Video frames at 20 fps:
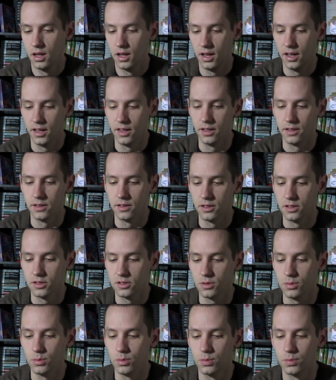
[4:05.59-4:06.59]
and there's
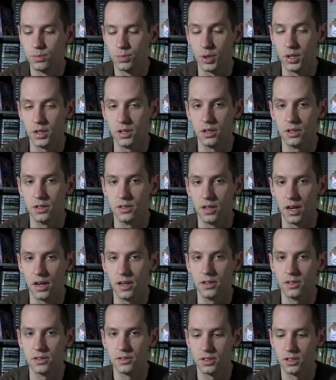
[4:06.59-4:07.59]
some pretty good
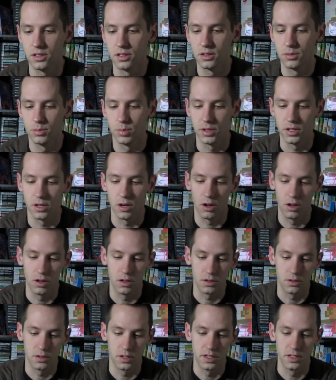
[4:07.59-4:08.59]
titles here, but they're all
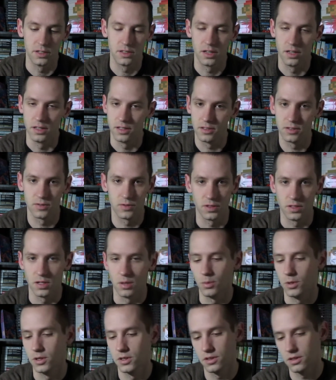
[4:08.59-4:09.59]
greatest hits for some
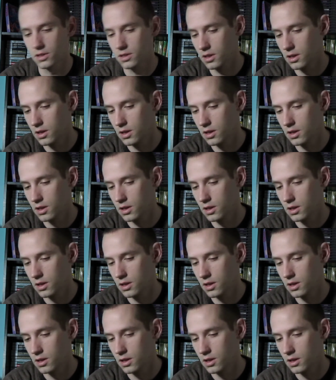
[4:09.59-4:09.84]
reason.